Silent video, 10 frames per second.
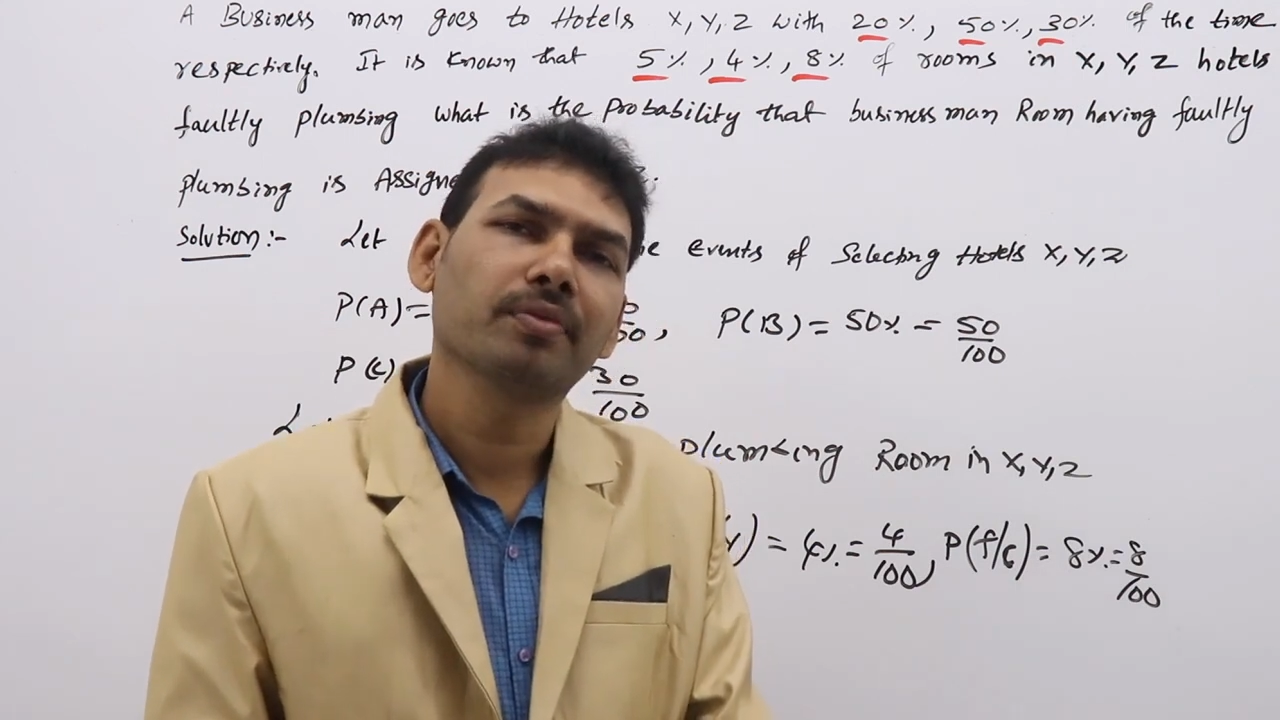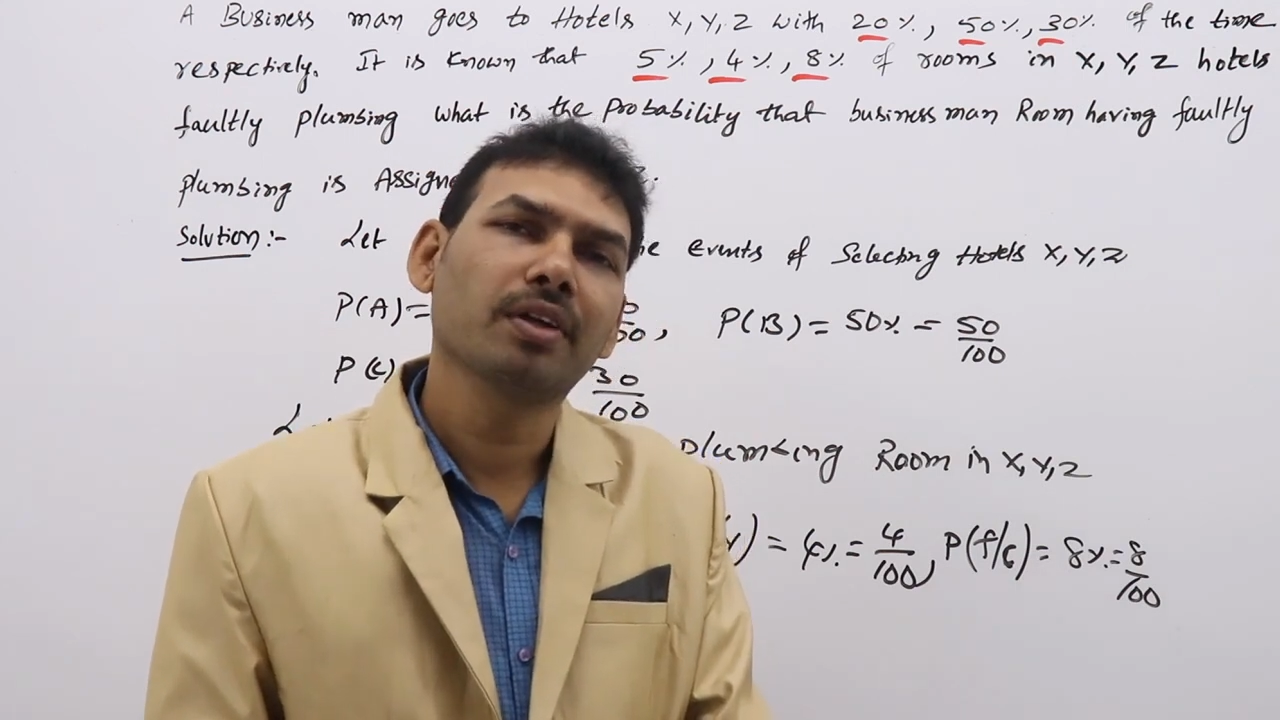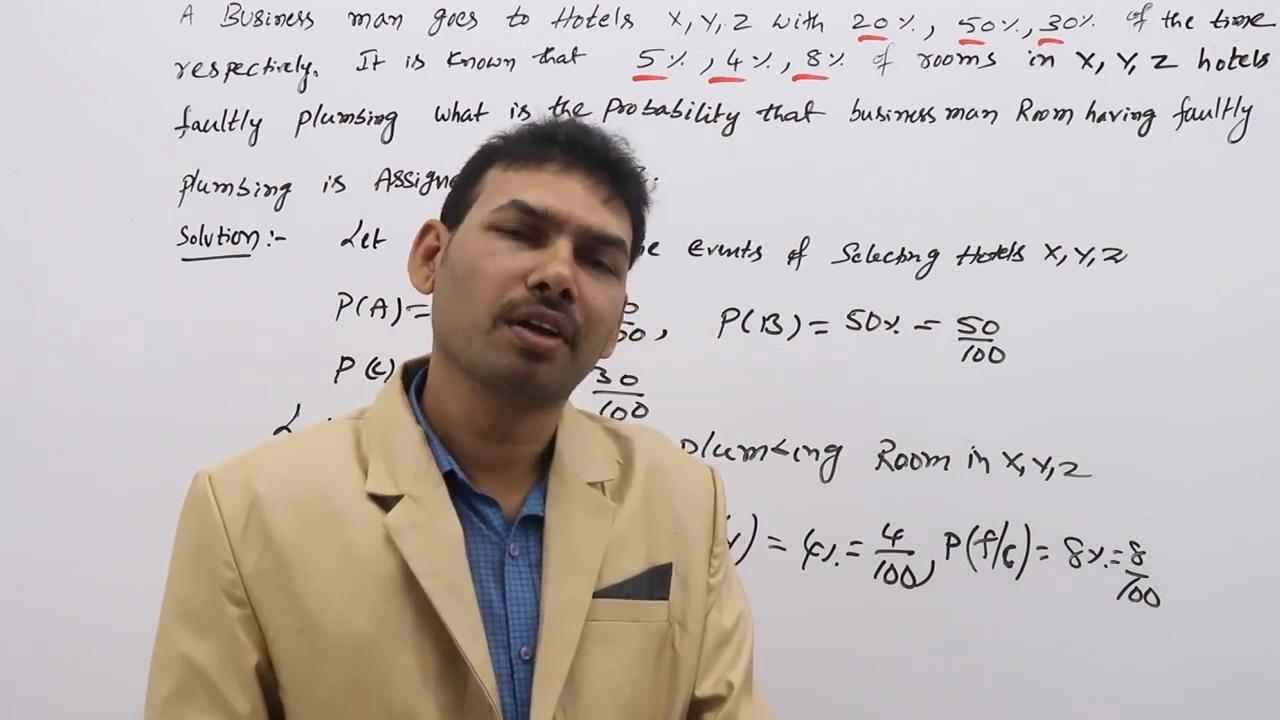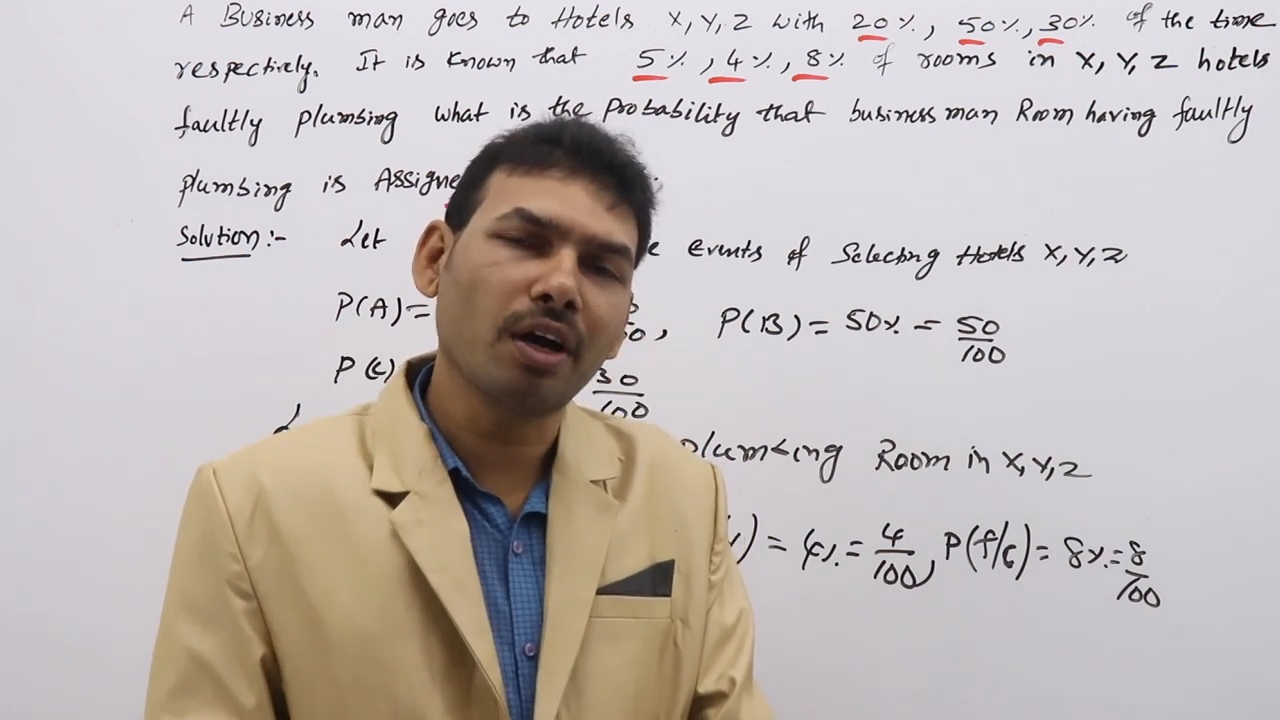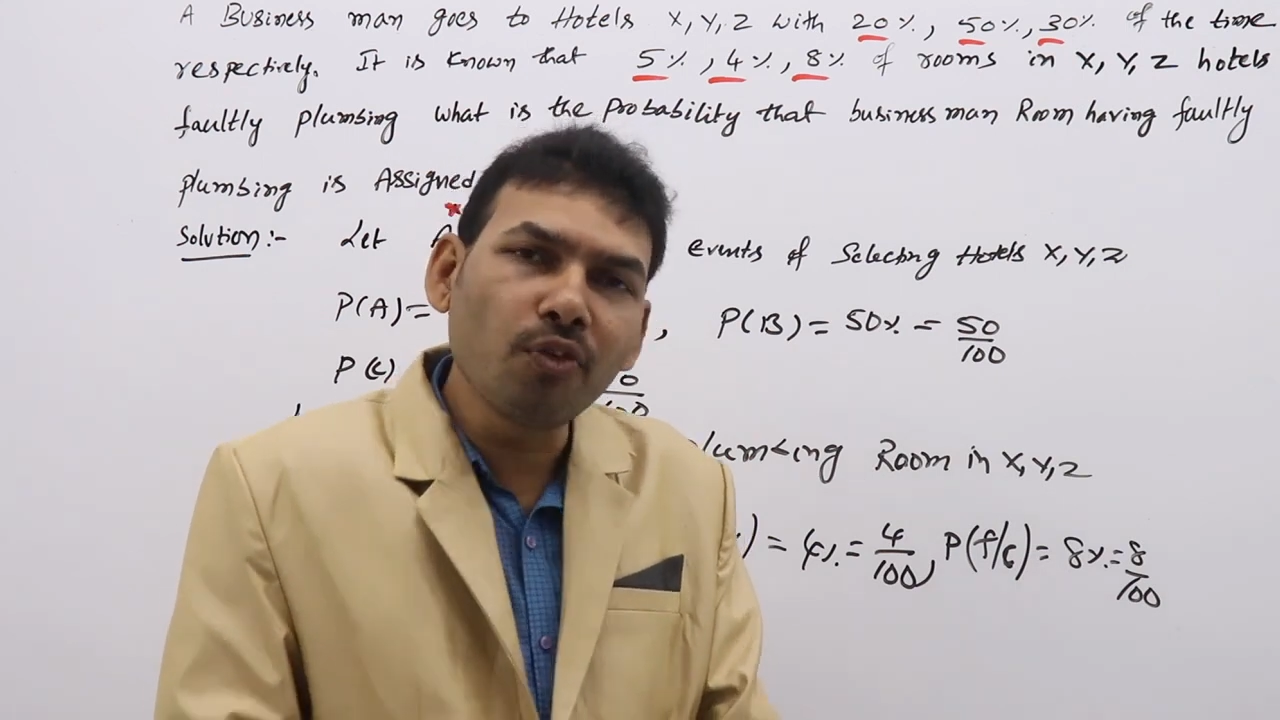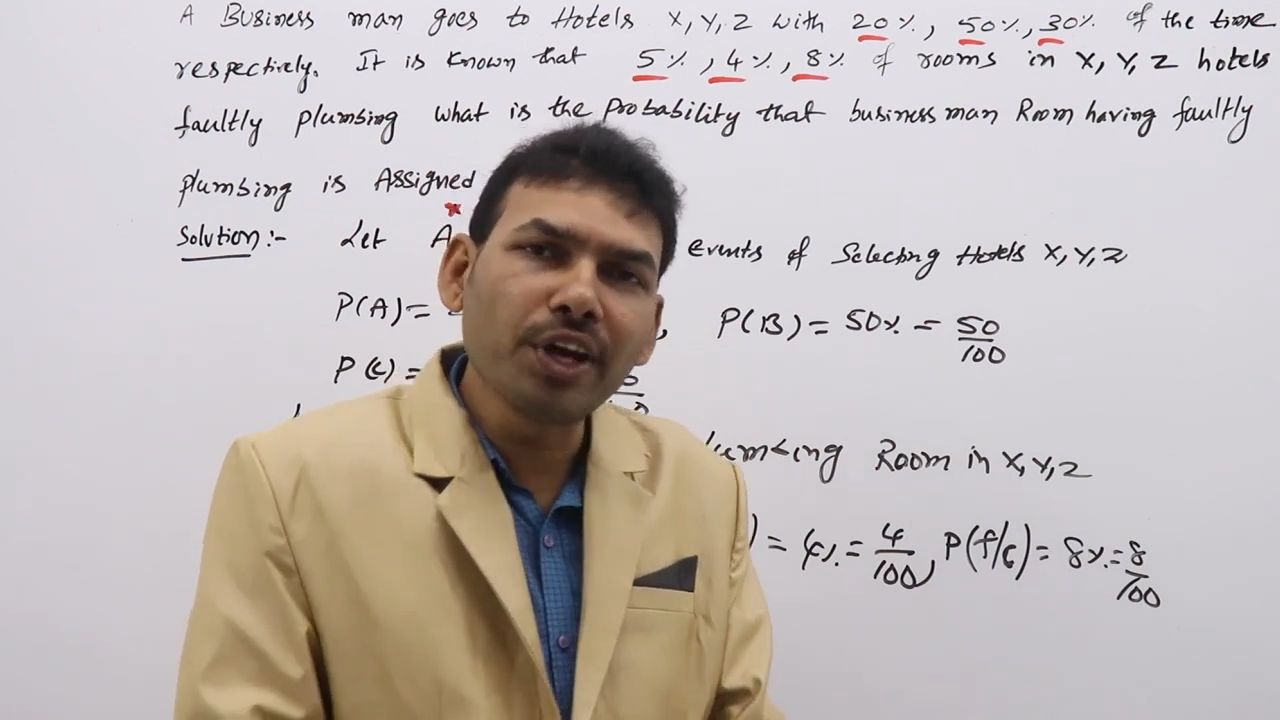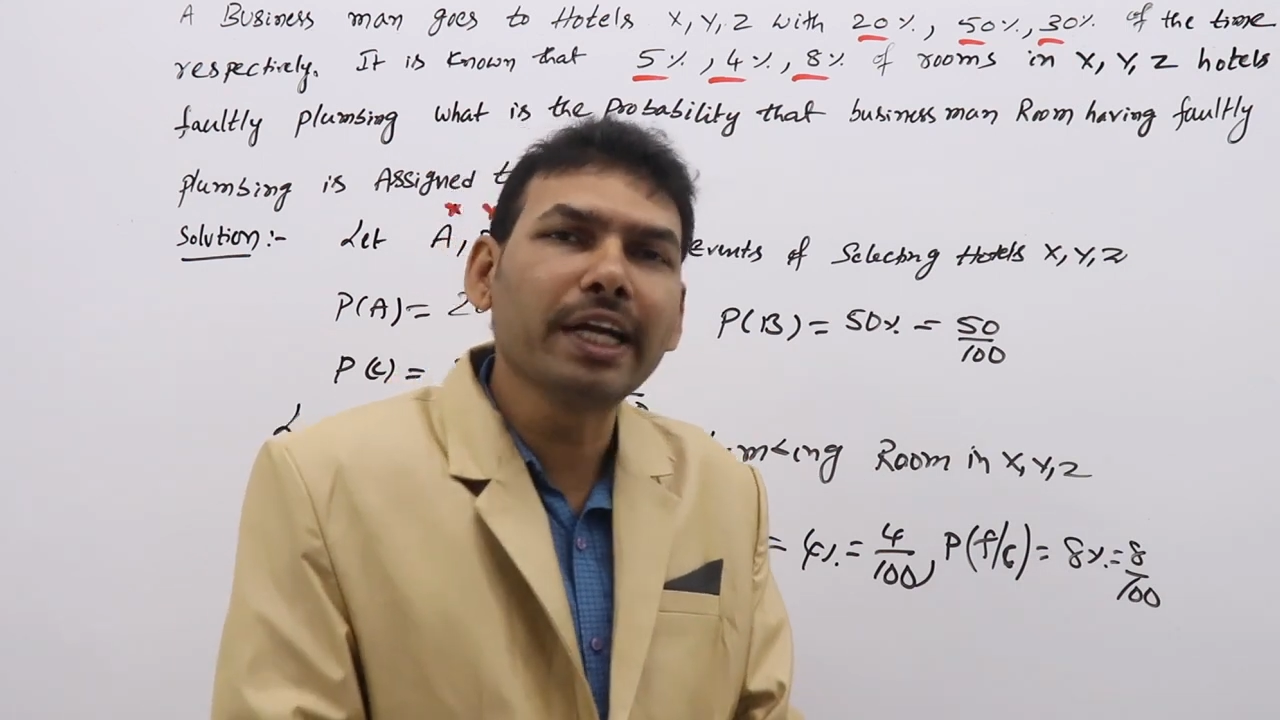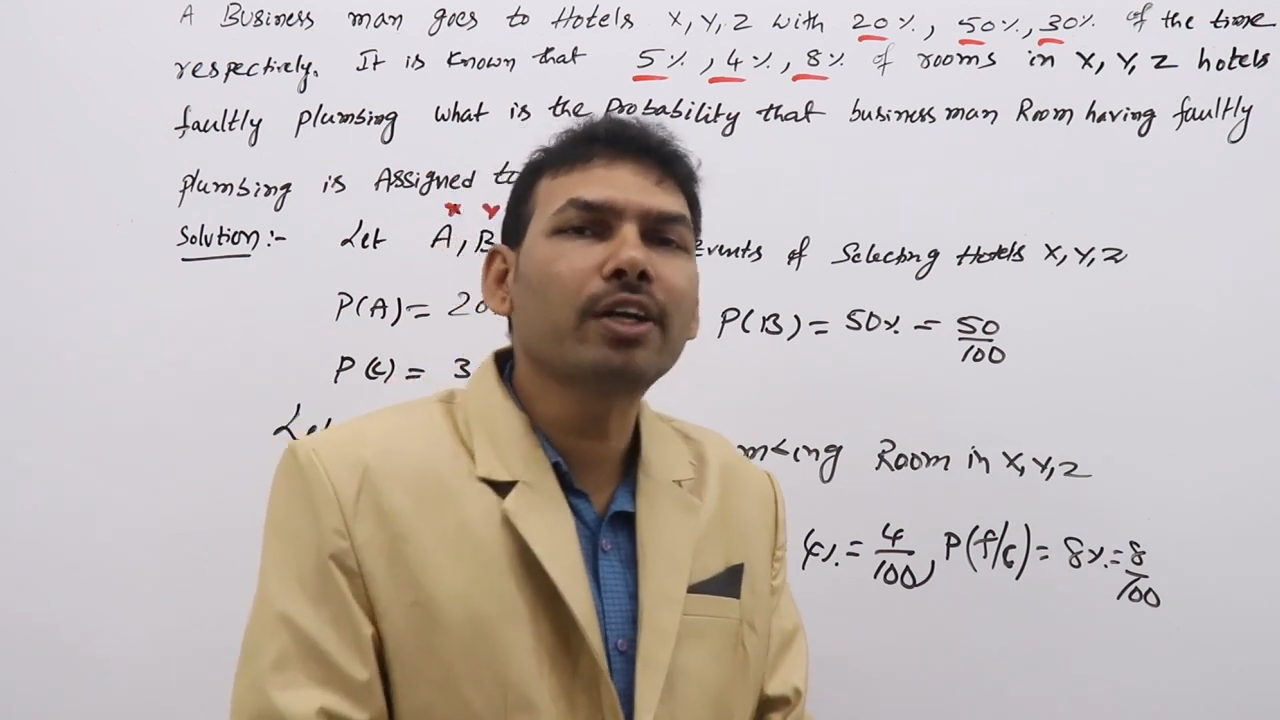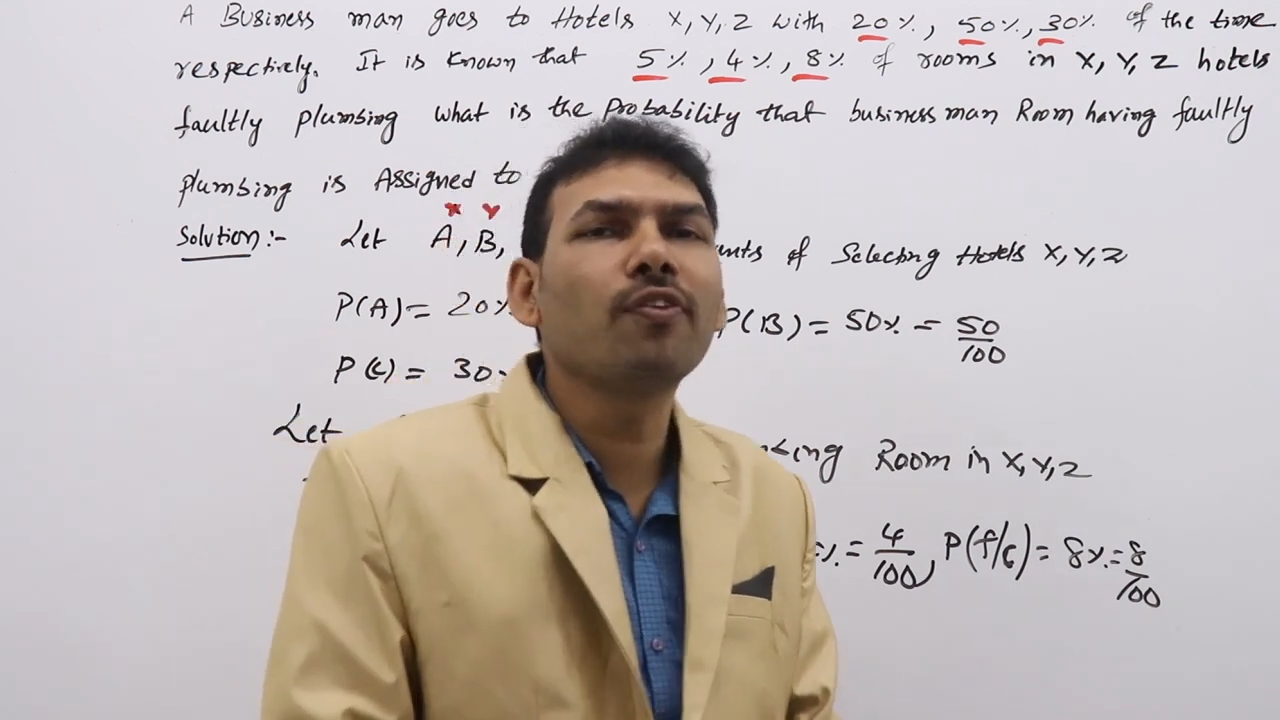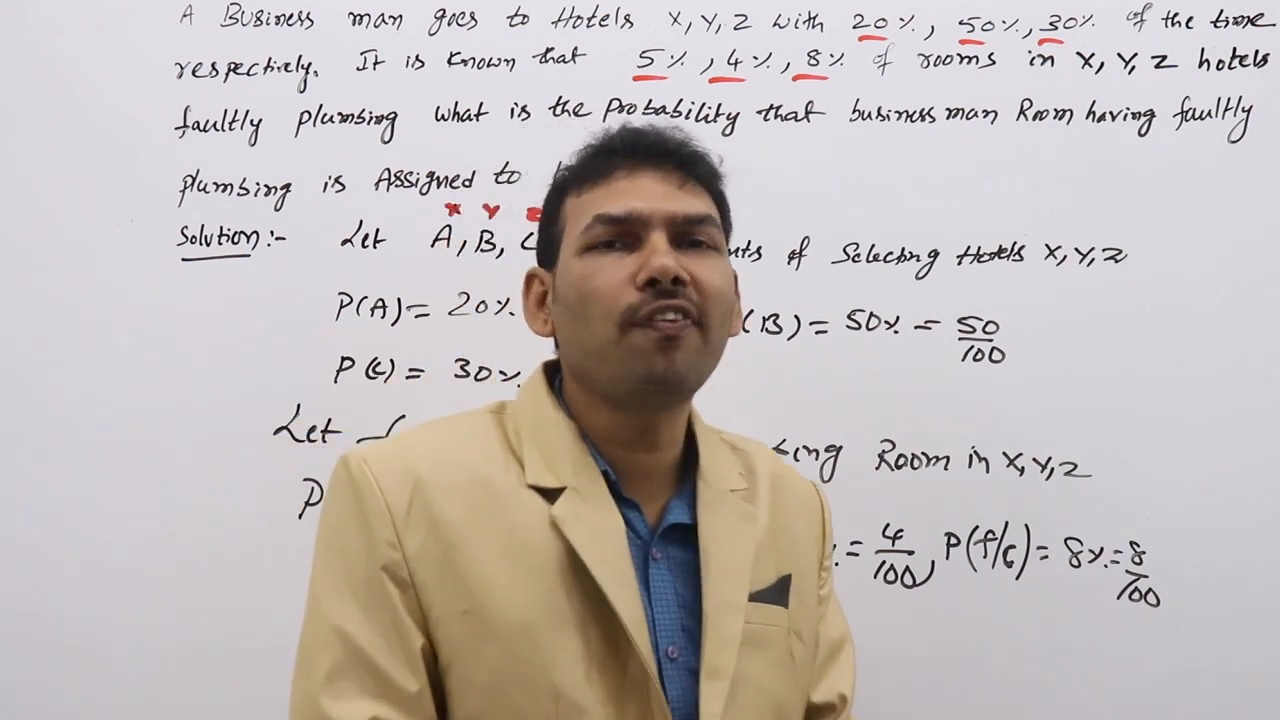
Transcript: Now we need to